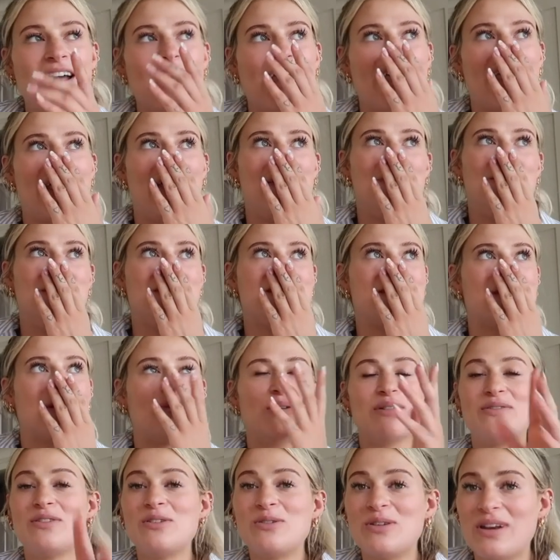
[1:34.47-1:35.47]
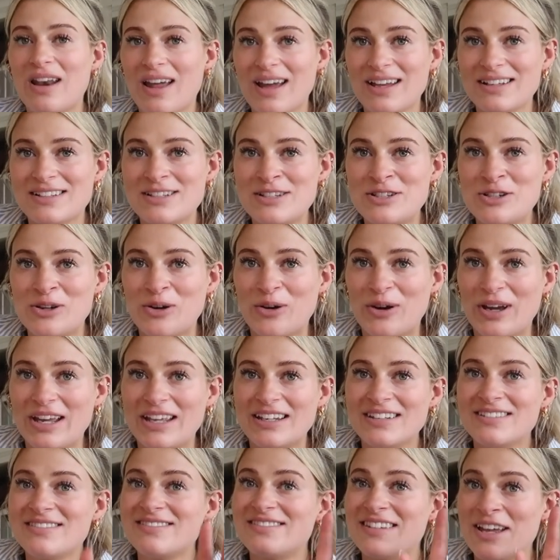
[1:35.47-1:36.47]
Um, so if you would like to
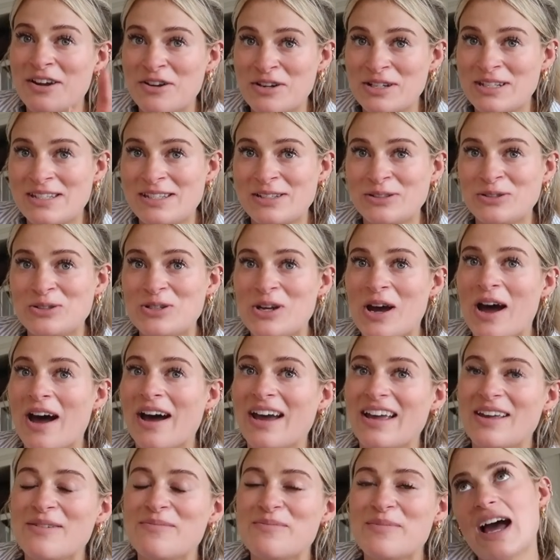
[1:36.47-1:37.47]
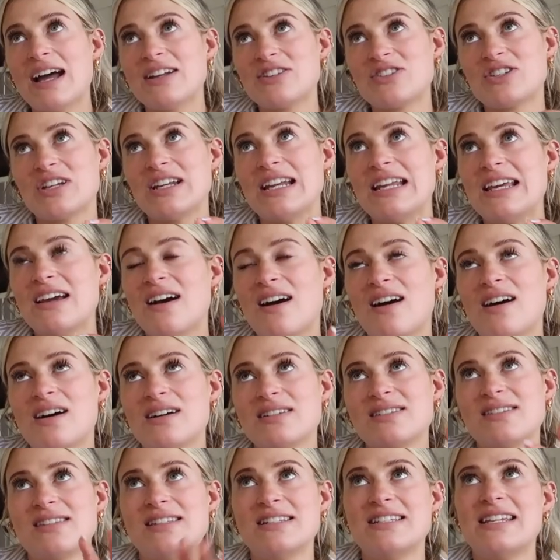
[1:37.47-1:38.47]
join, there is still time. Actually
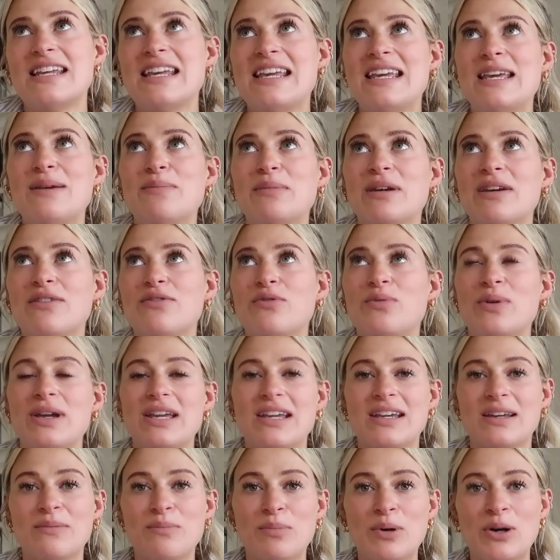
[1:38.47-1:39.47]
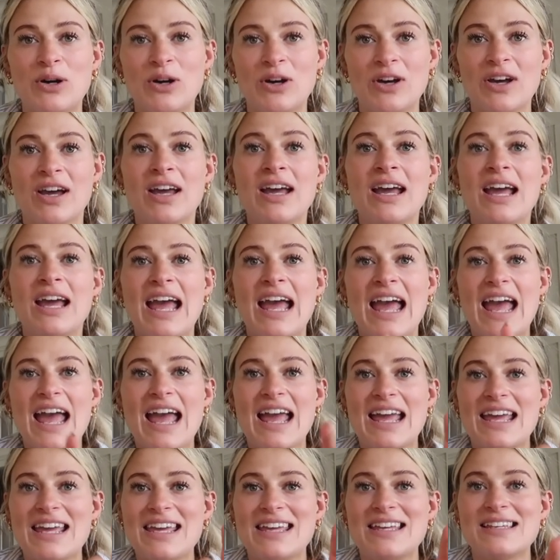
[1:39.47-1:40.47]
asked the team if we can put
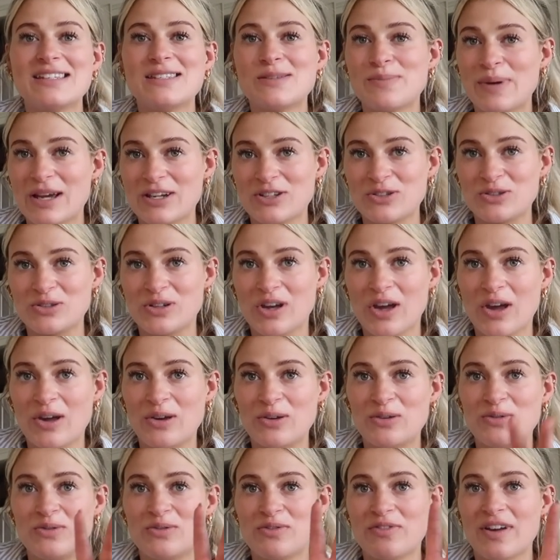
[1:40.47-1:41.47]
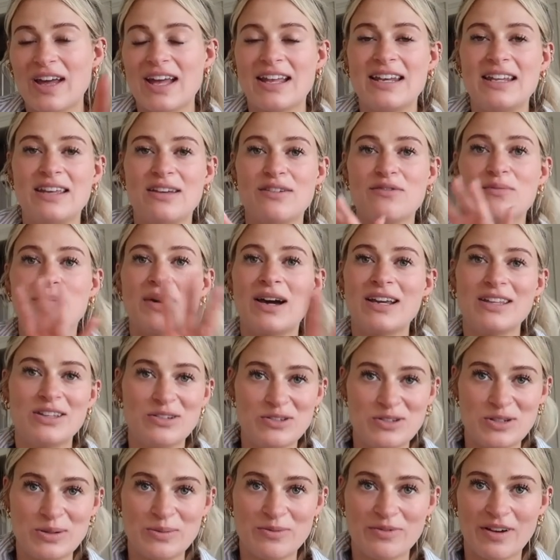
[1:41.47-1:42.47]
a special code for any of my
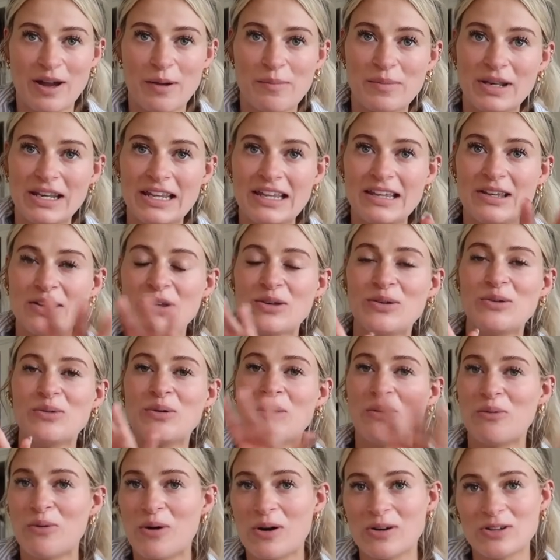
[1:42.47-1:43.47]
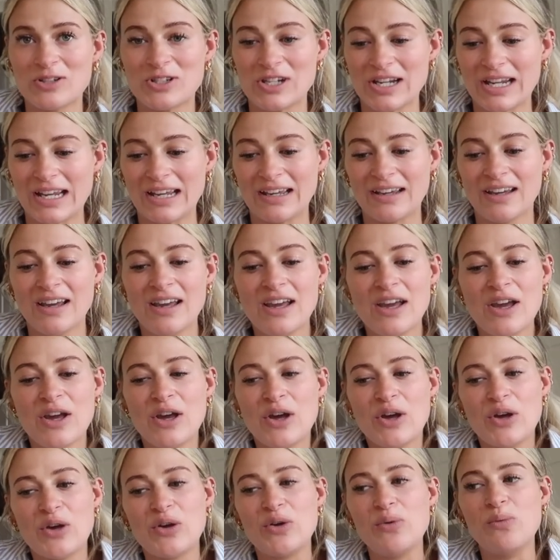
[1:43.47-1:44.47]
YouTube family who are watching,
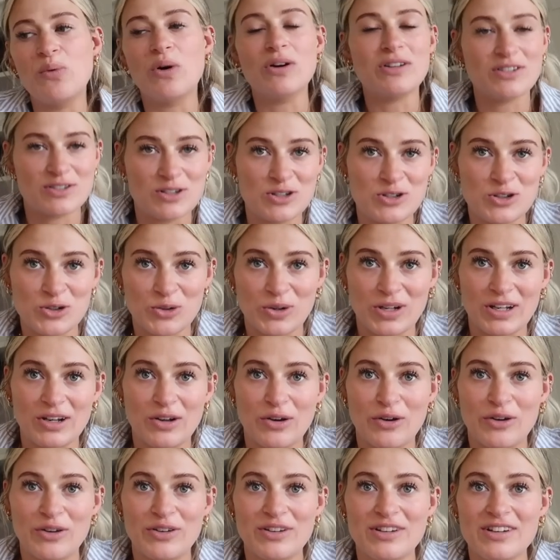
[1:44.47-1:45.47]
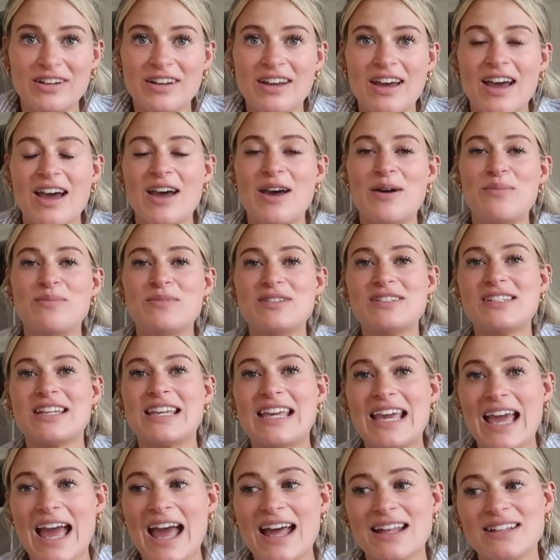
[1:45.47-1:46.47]
who want to join on, um, to
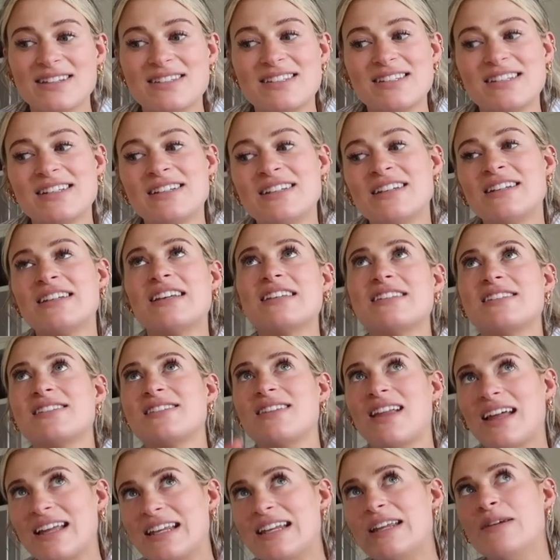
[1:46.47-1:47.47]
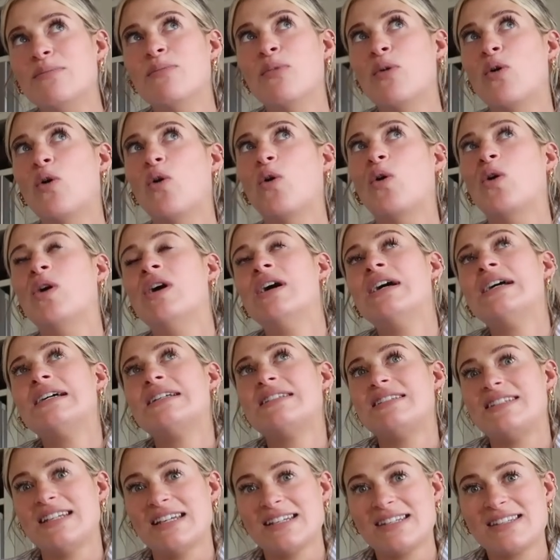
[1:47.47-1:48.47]
get slightly more
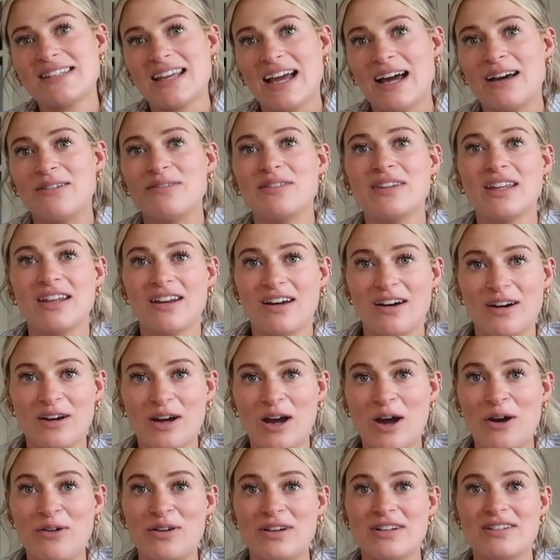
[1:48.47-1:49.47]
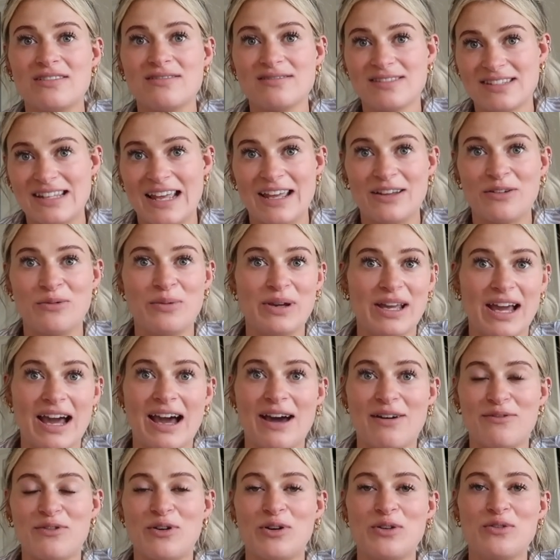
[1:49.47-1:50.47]
discount than our current sale we
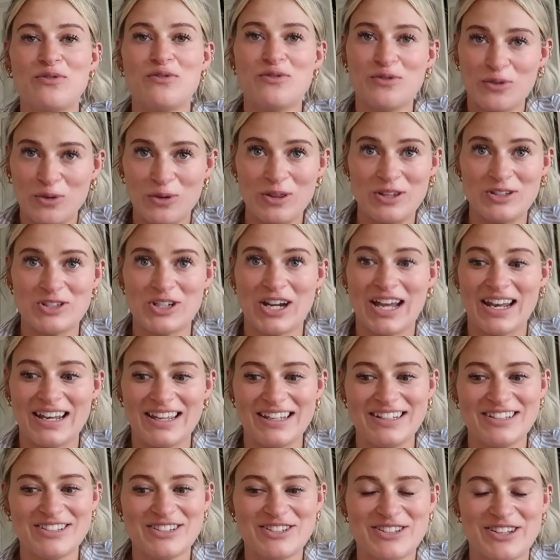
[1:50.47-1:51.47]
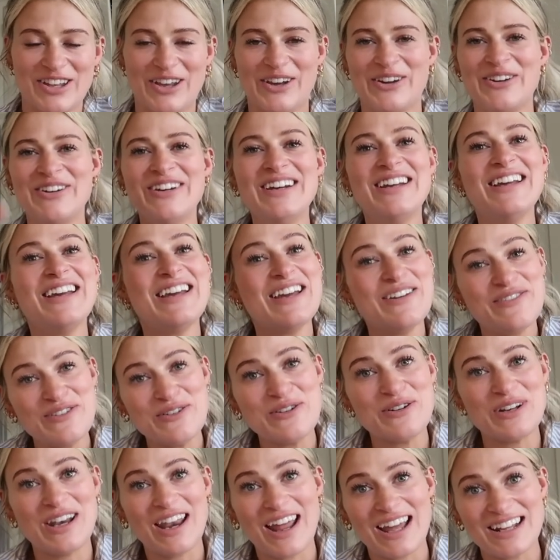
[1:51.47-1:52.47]
have on for the challenge. So if you
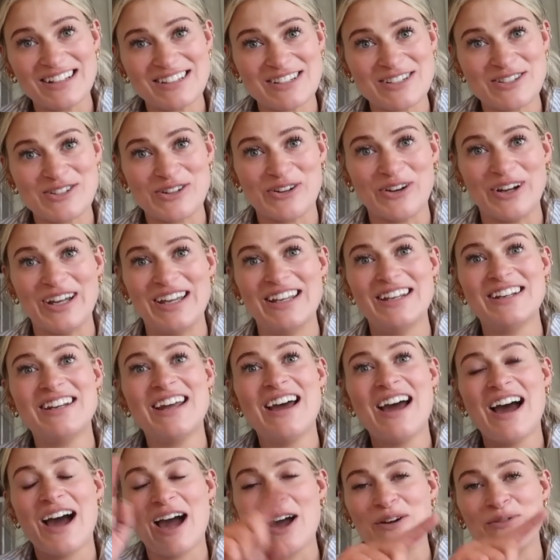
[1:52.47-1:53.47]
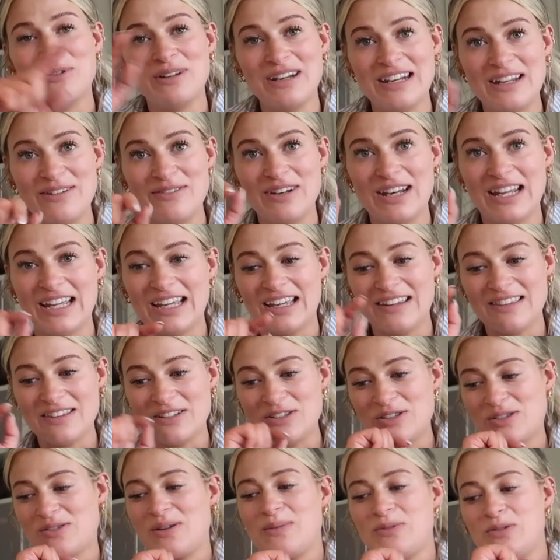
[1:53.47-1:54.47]
would like to join, I will leave a link in the
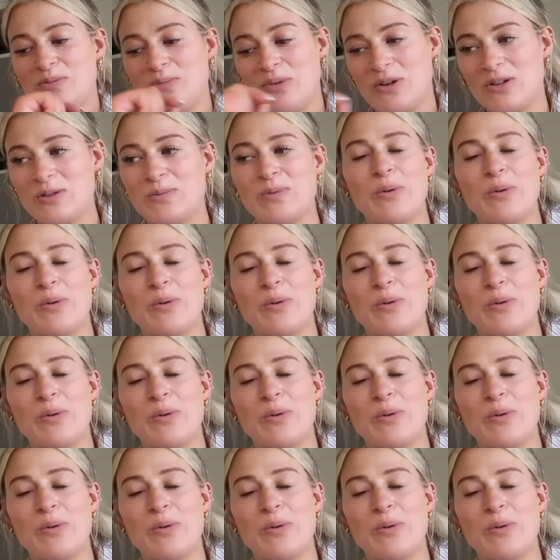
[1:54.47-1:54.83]
description box.